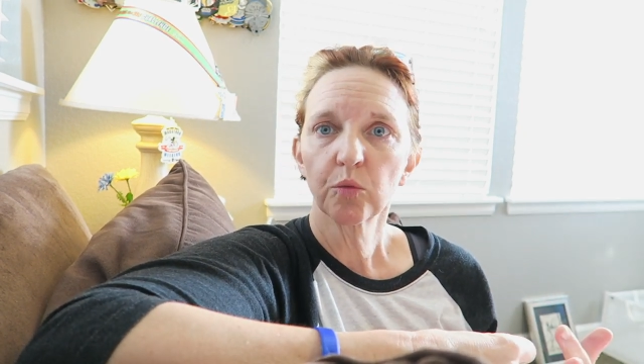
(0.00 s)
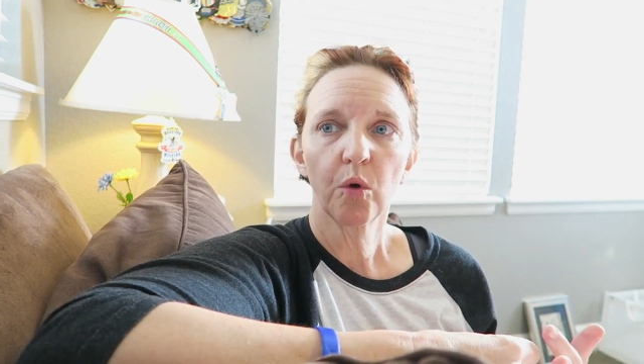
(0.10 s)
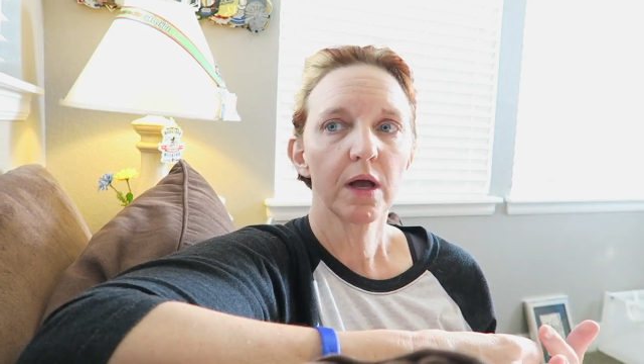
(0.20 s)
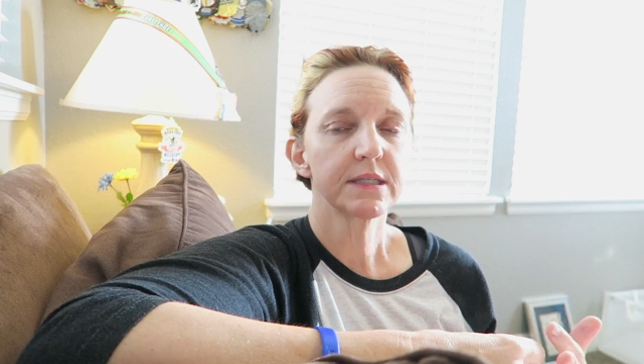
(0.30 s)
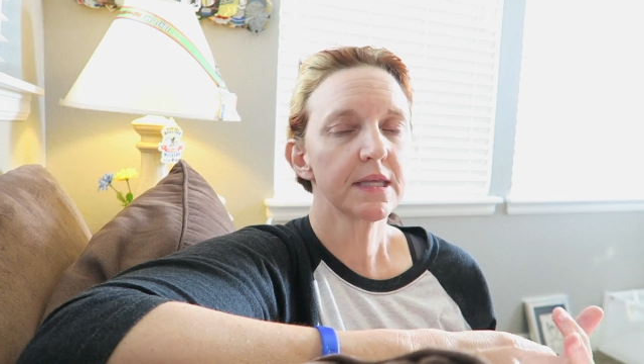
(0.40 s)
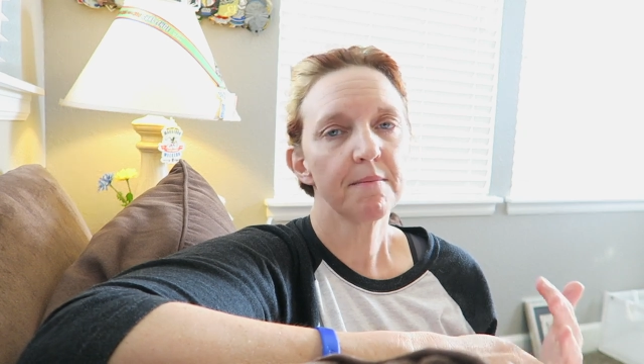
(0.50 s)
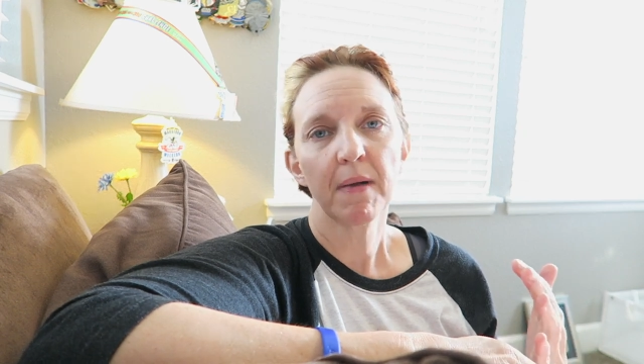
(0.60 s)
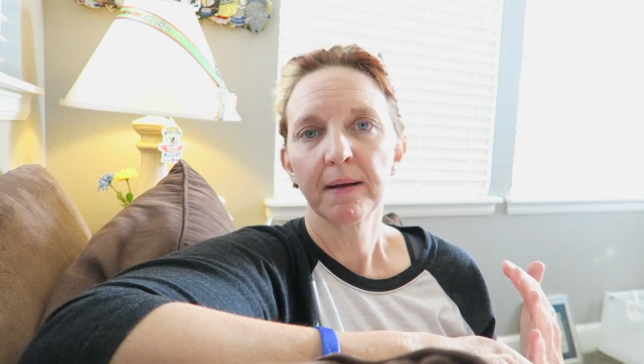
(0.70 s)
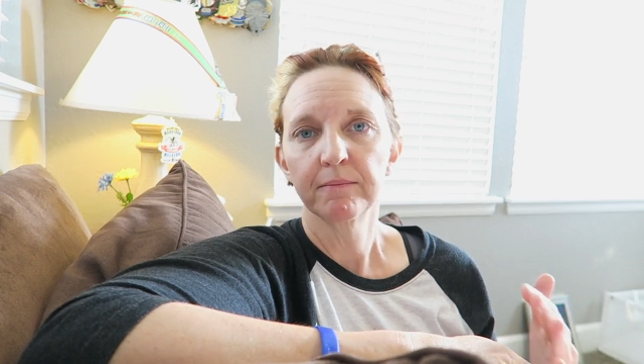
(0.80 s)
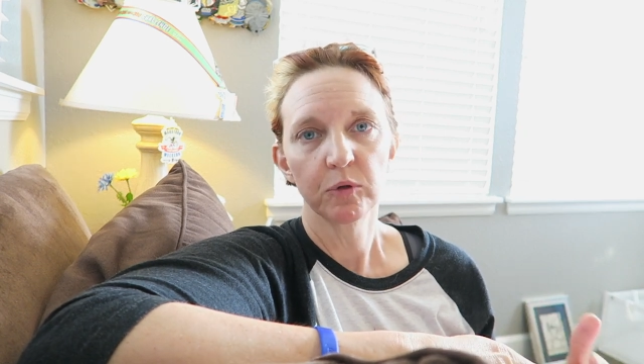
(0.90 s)
was that
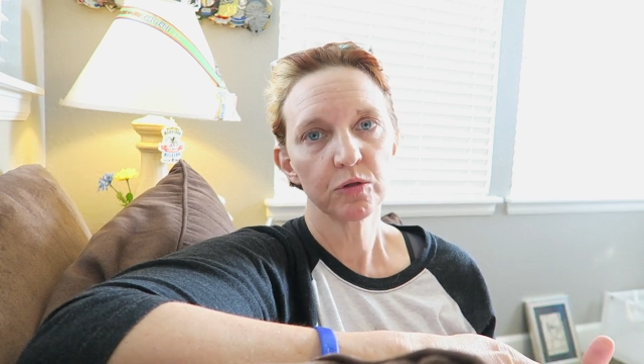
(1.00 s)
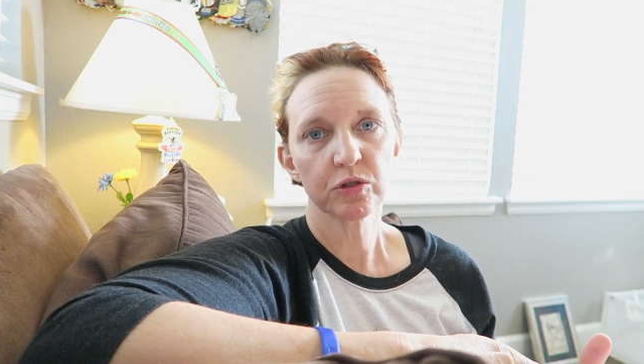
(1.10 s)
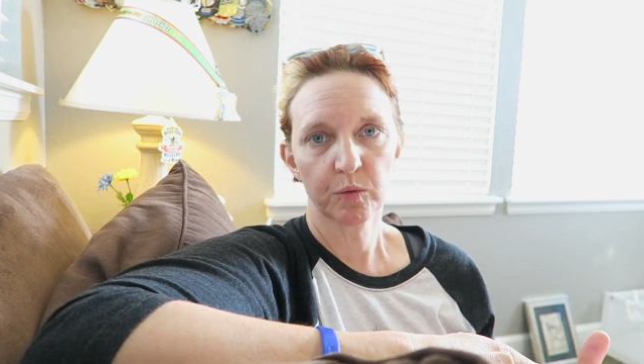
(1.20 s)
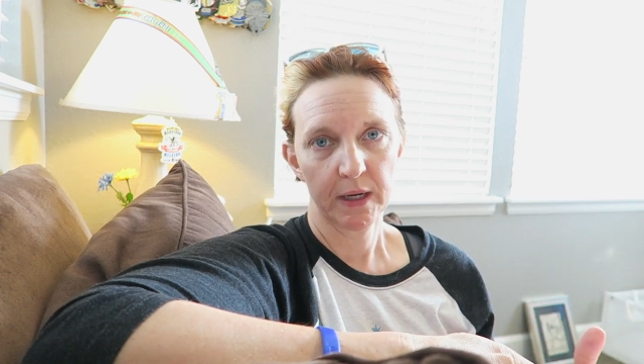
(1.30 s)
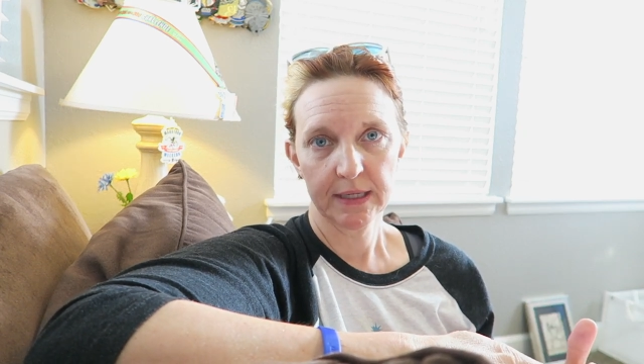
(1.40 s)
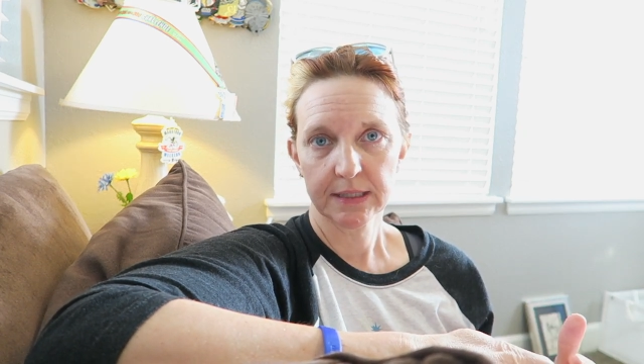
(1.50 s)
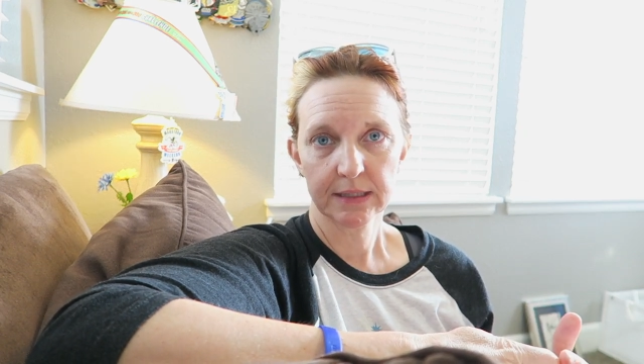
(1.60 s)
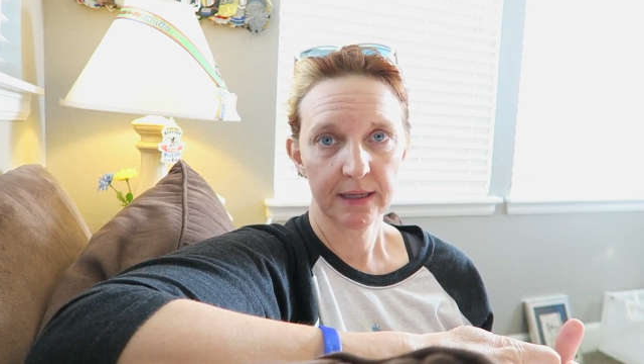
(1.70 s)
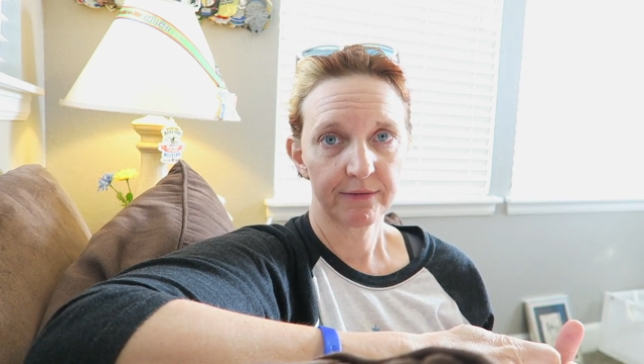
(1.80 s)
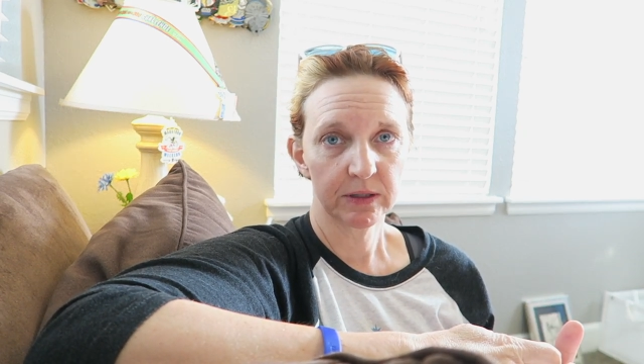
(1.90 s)
my mood swings
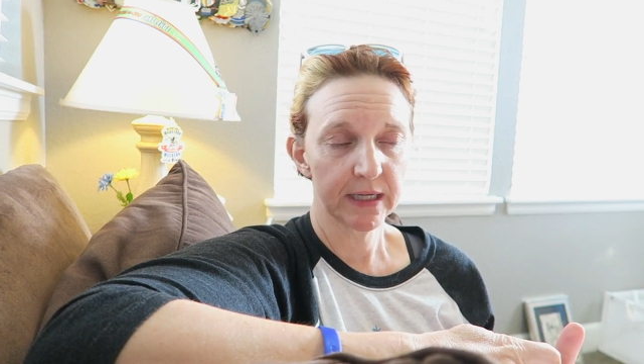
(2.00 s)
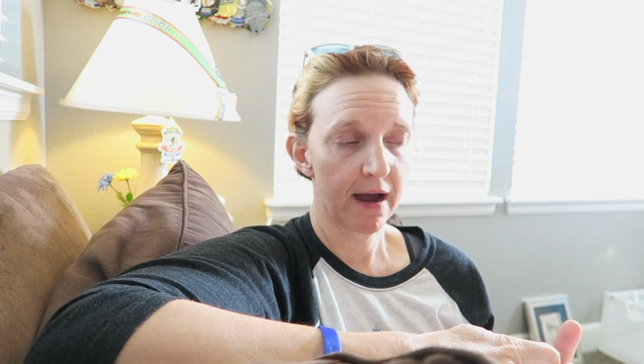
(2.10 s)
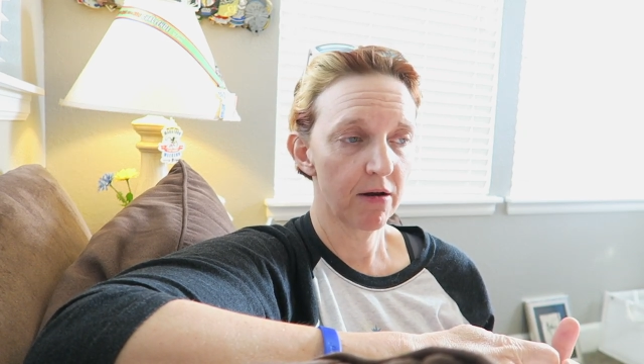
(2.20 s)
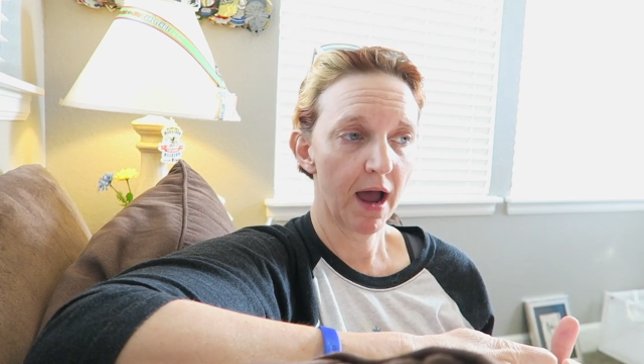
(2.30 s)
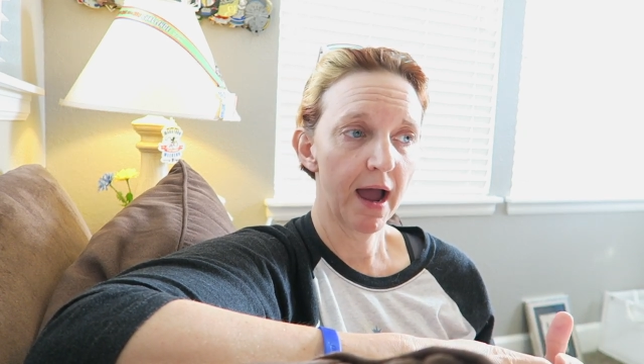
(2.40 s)
leveled out.